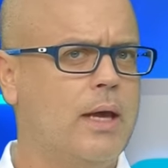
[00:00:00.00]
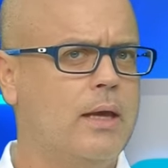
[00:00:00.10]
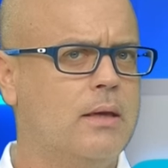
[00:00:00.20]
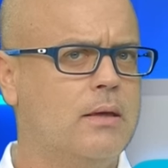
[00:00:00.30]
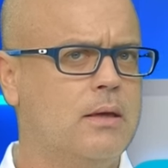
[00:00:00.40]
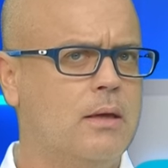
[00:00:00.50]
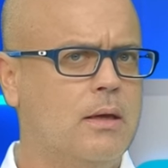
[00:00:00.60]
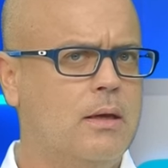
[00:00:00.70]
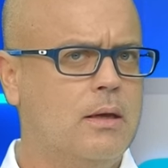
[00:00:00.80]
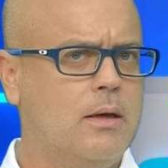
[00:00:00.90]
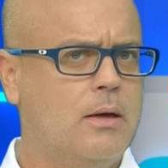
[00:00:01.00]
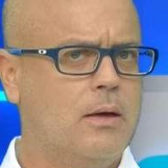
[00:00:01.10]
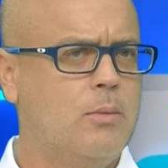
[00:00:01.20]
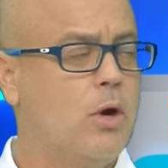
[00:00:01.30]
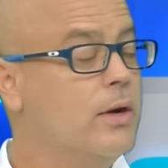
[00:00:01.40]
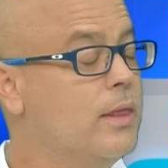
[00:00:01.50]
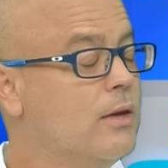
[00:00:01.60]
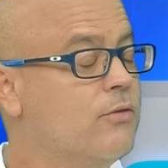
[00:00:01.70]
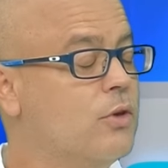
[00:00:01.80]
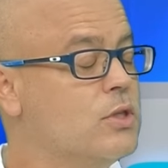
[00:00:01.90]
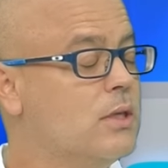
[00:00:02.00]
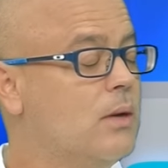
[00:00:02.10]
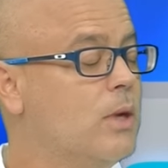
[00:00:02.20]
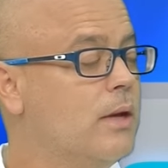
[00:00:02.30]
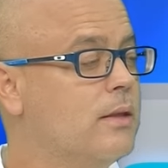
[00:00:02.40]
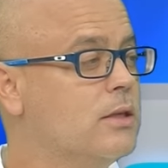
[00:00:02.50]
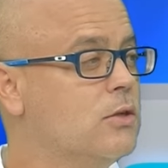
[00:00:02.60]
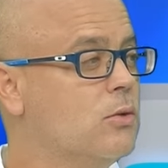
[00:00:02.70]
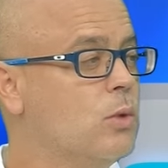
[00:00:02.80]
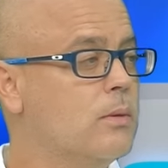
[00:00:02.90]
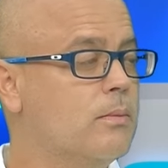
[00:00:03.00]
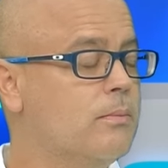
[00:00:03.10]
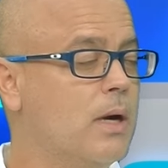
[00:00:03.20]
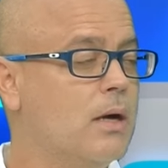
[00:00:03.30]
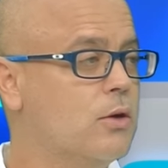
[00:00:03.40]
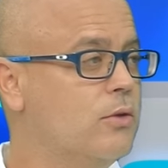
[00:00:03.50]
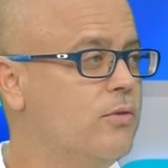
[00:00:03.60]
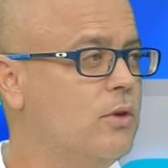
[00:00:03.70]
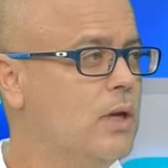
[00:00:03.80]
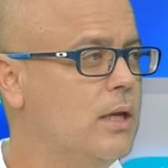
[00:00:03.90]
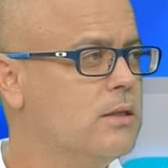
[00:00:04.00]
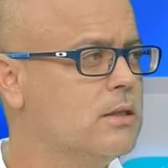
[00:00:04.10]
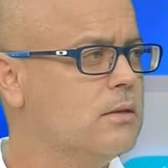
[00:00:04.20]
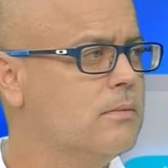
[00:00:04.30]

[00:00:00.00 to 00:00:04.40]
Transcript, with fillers: And uh, barring that first time, I think she'll win by a good few lengths.